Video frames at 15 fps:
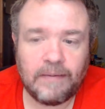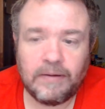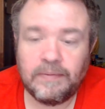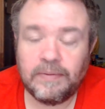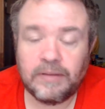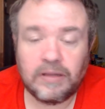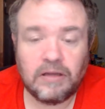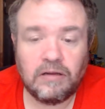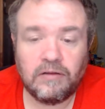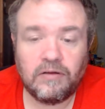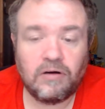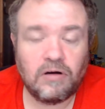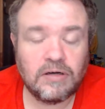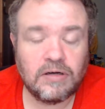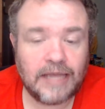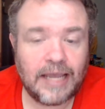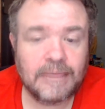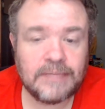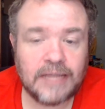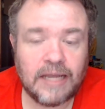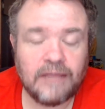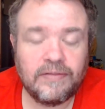but there are
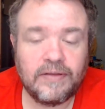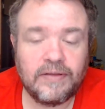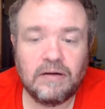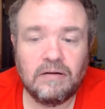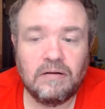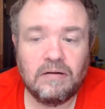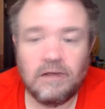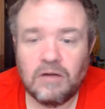times out there